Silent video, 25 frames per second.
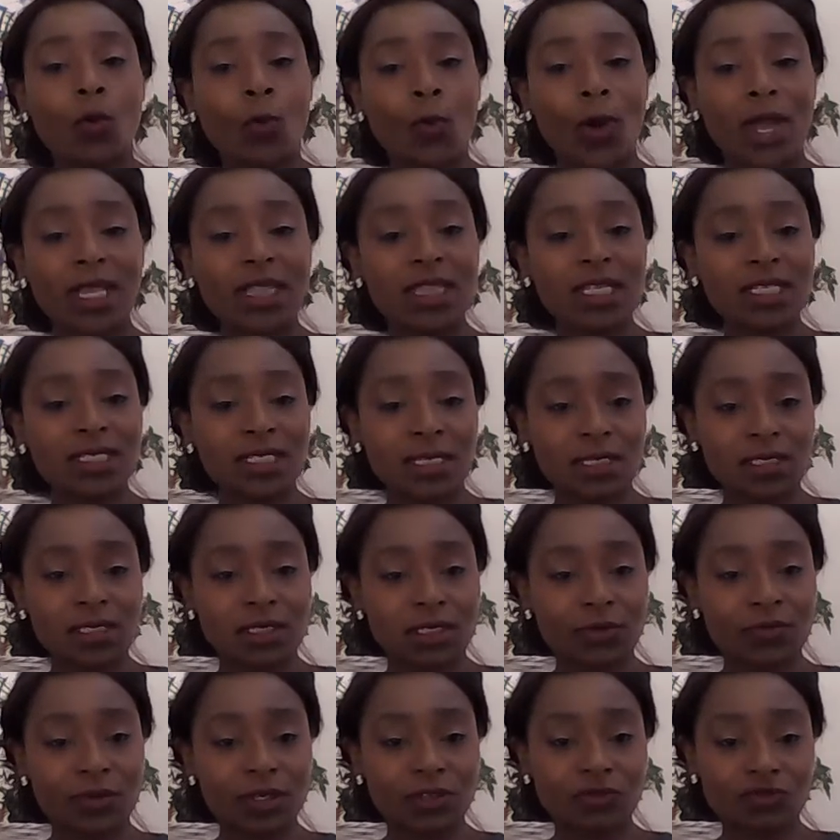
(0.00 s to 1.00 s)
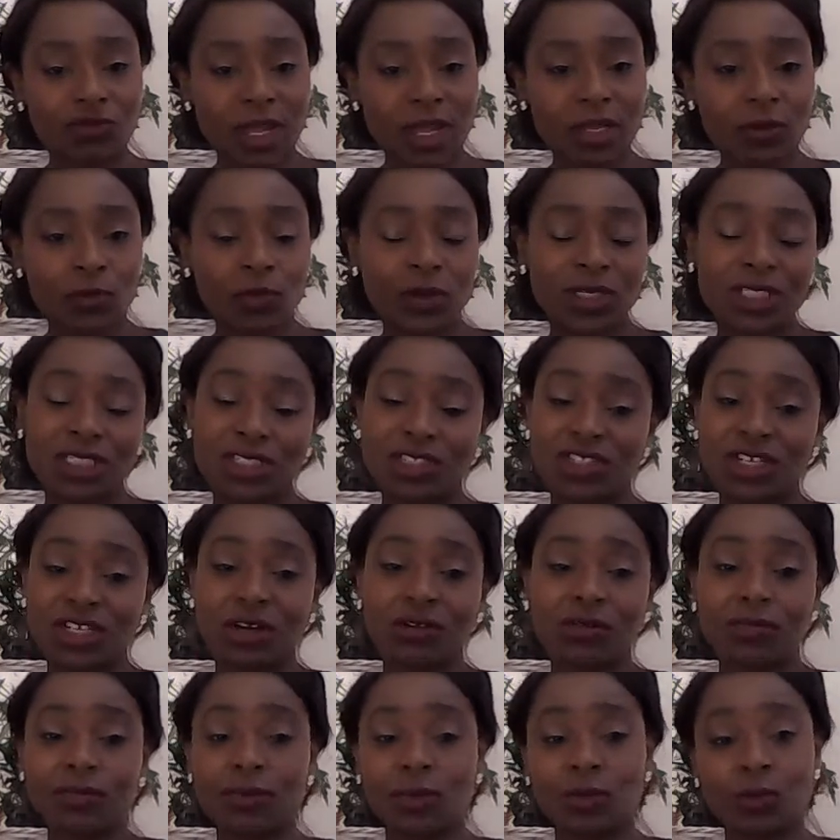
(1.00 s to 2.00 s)
When the system is ready, which is
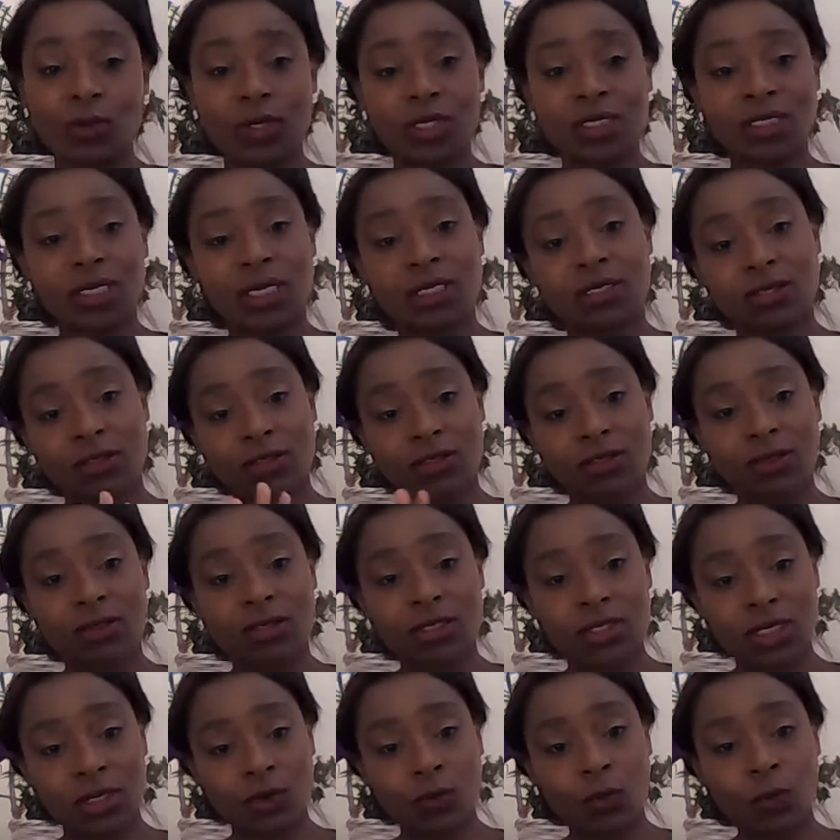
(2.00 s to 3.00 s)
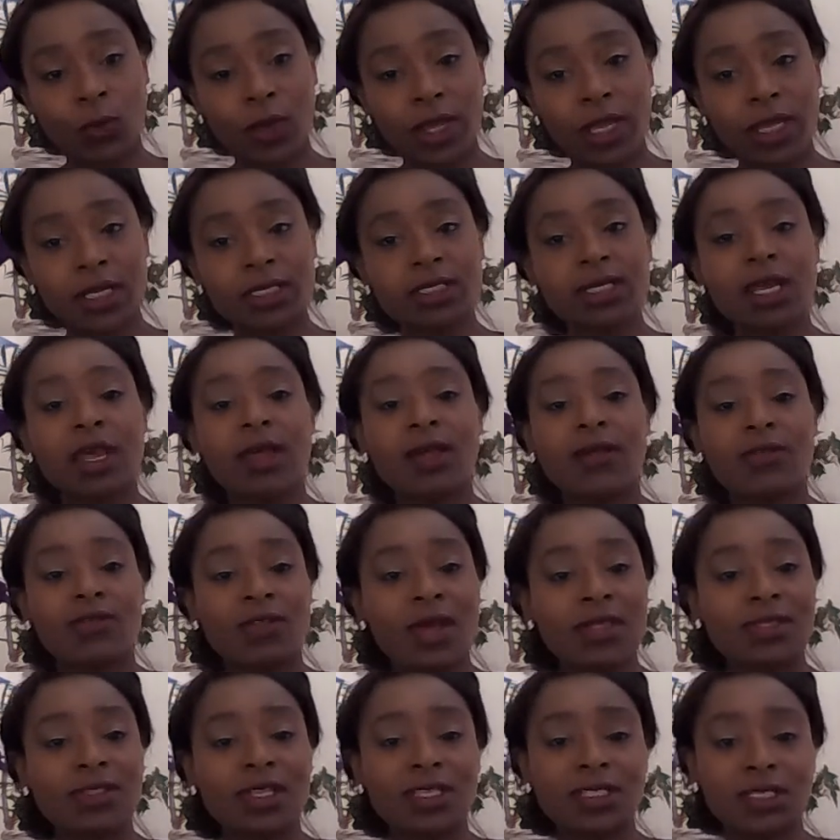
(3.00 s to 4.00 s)
generally between 6 to 13 weeks,
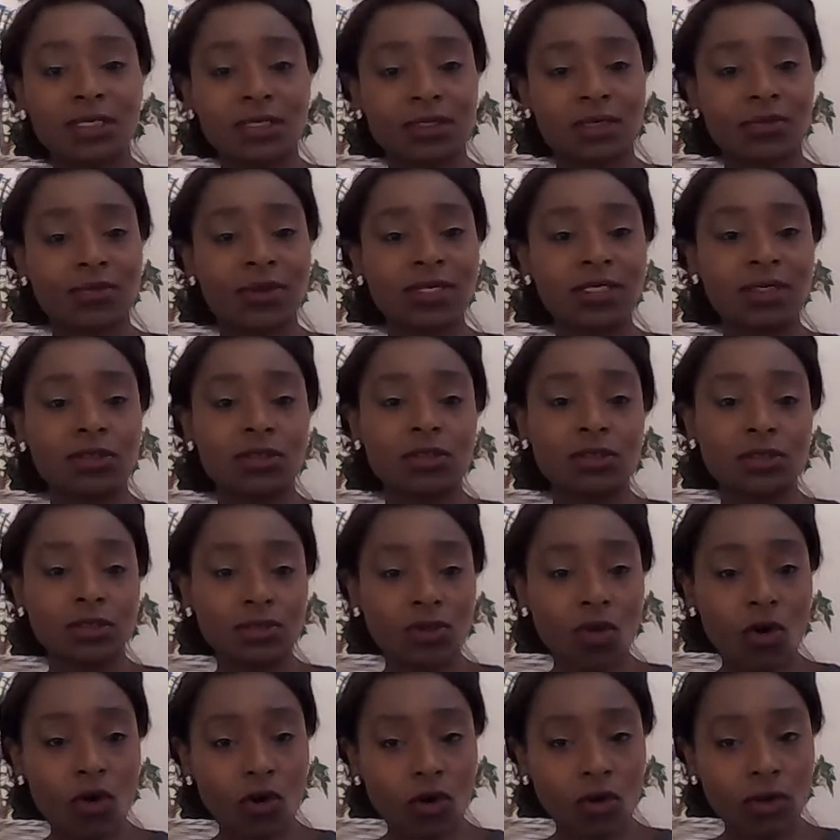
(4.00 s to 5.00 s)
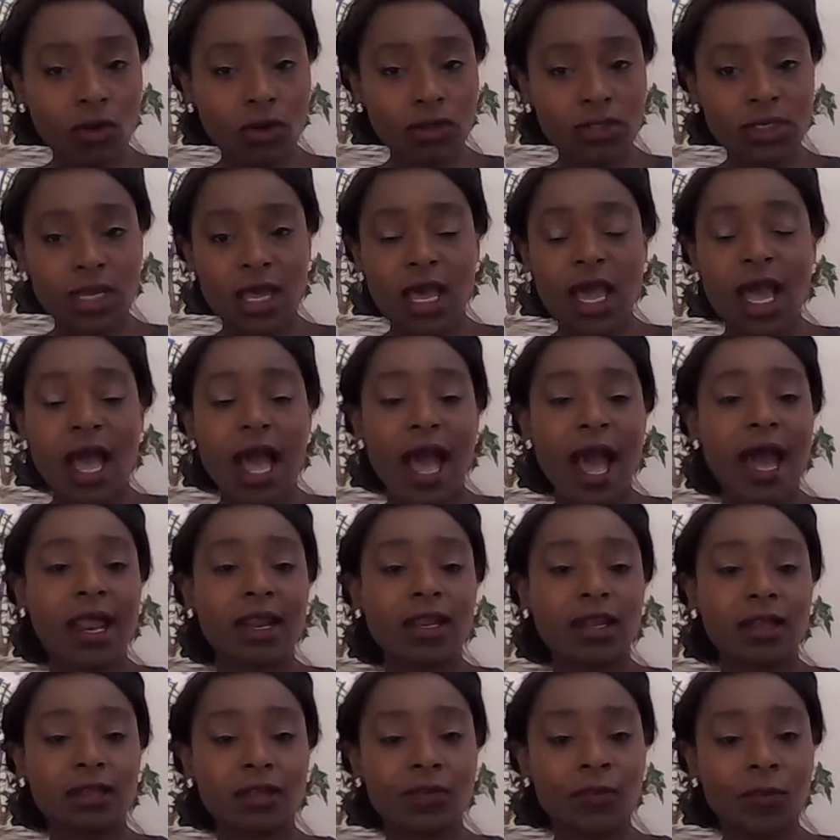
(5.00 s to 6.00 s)
then the system is installed.
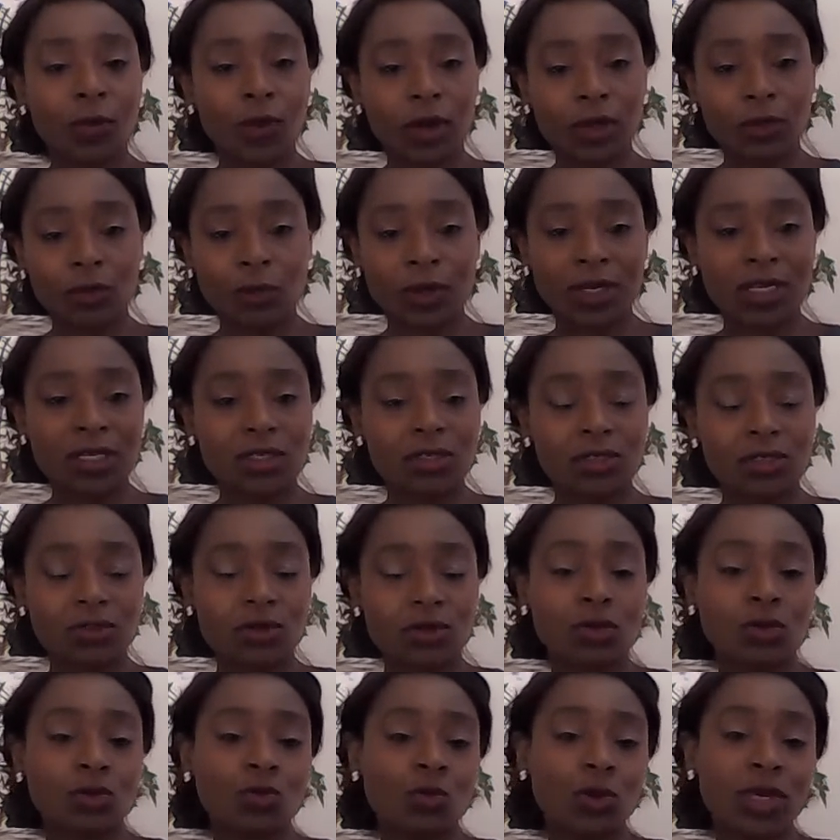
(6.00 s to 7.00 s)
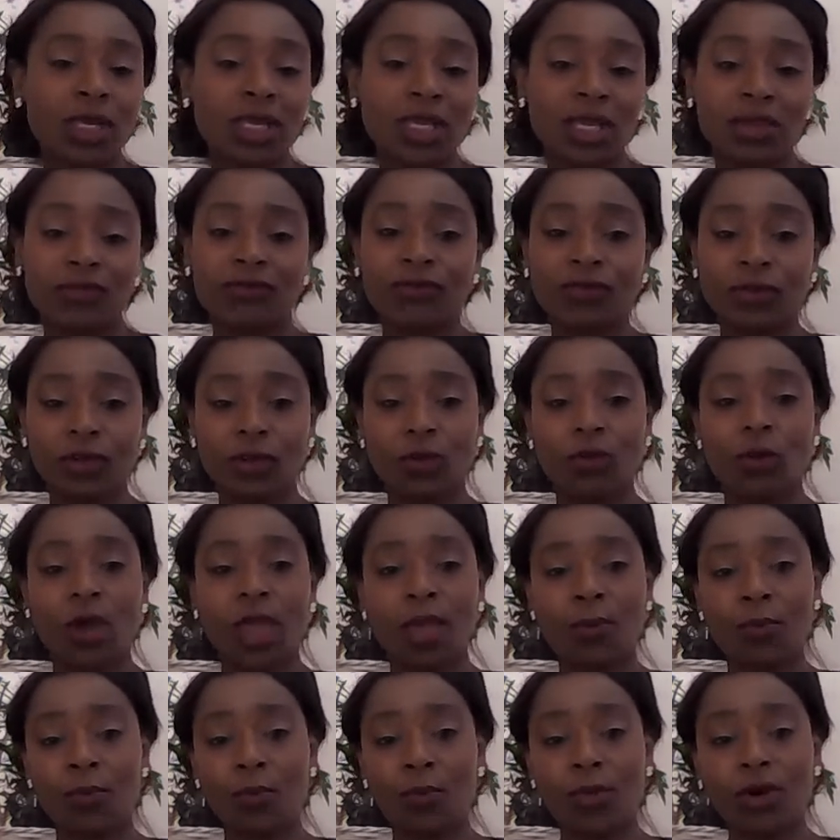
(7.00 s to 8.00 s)
And at the point when it's installed, we give you
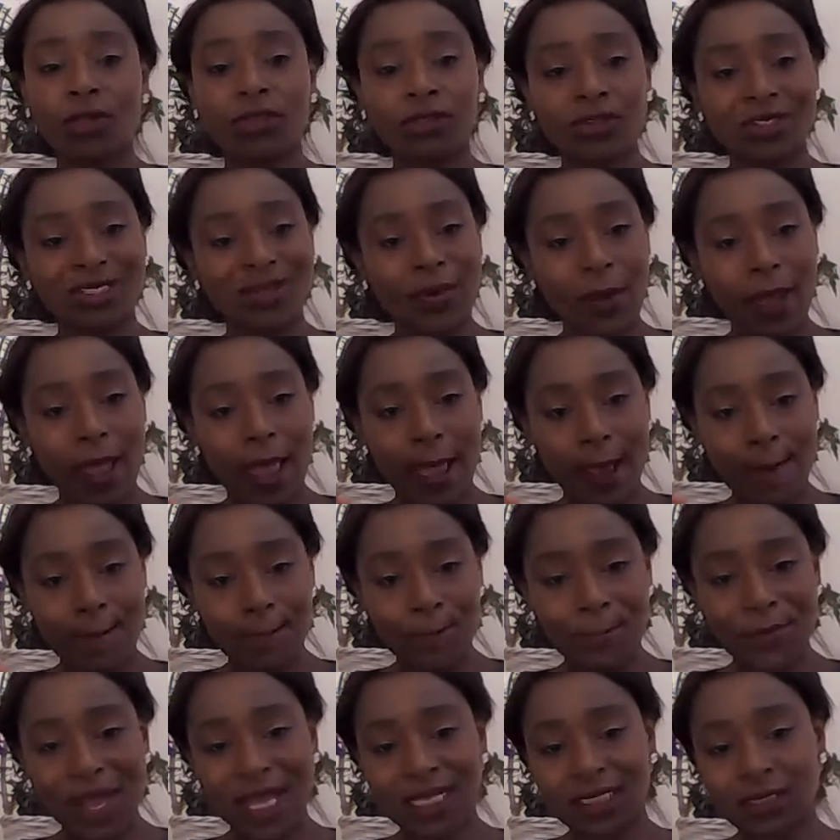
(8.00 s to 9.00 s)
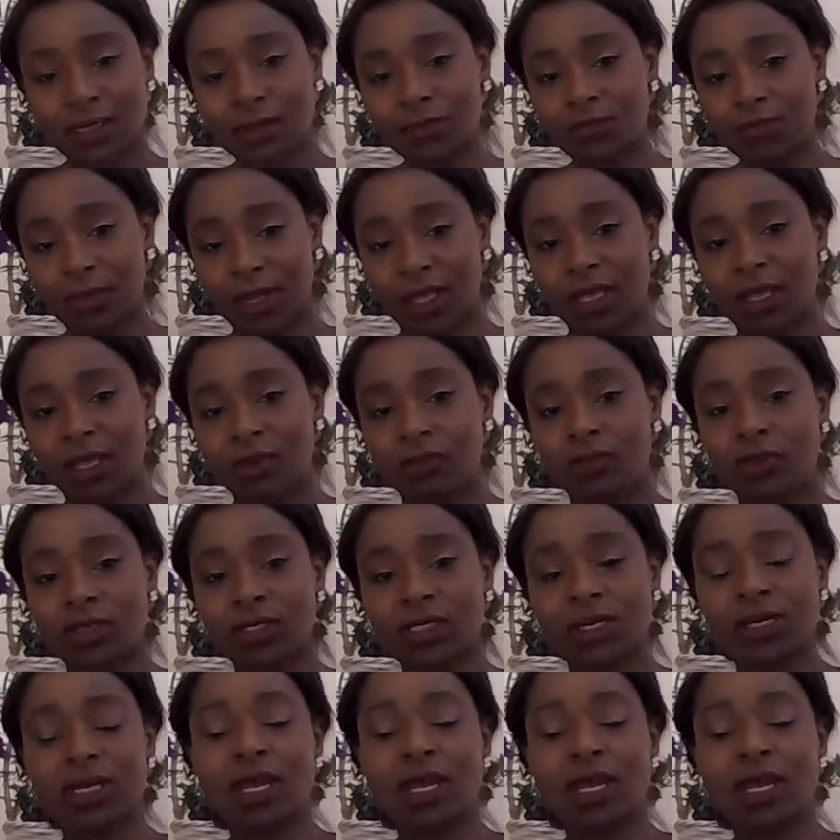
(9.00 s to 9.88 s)
a month's embedding period.